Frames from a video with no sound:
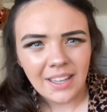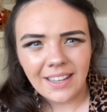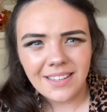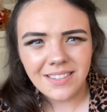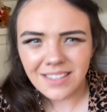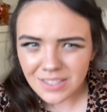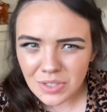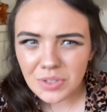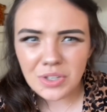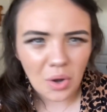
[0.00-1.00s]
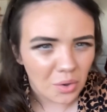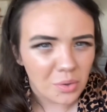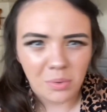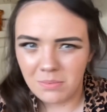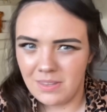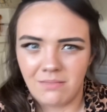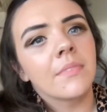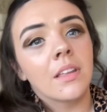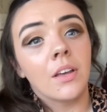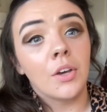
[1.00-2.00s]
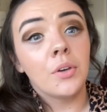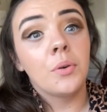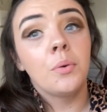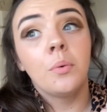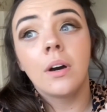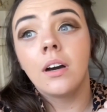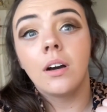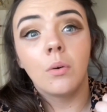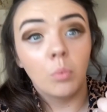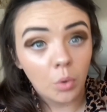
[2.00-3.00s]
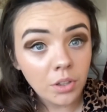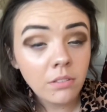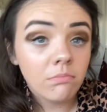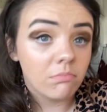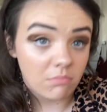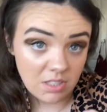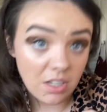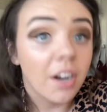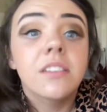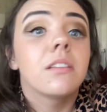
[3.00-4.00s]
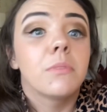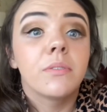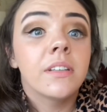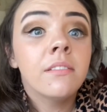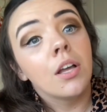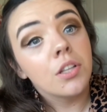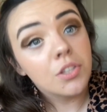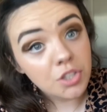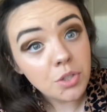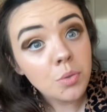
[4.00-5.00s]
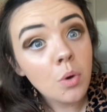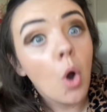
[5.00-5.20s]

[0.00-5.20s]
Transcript: is an insult to all the women who, 1, starred in the movie, 2,